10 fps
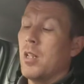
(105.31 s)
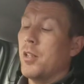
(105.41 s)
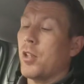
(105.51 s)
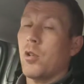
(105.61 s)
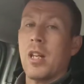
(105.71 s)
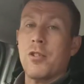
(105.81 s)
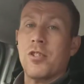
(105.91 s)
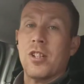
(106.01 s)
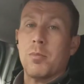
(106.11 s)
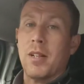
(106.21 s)
So that
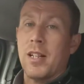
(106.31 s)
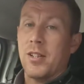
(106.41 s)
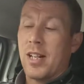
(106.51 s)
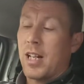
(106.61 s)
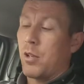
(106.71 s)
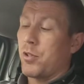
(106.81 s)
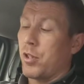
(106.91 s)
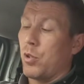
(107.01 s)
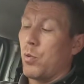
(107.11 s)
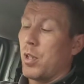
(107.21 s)
just explains how
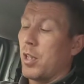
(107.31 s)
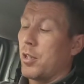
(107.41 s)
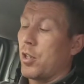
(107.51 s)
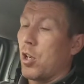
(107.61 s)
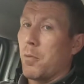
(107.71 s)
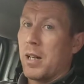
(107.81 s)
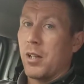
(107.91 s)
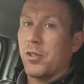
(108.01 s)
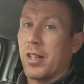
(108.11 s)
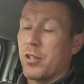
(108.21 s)
to go
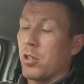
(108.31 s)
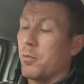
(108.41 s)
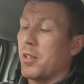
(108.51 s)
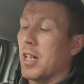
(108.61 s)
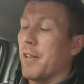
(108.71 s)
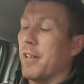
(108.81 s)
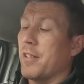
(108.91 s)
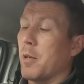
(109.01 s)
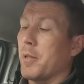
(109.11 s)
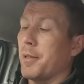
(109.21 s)
about setting up the direct
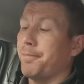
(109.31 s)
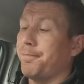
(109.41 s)
debit.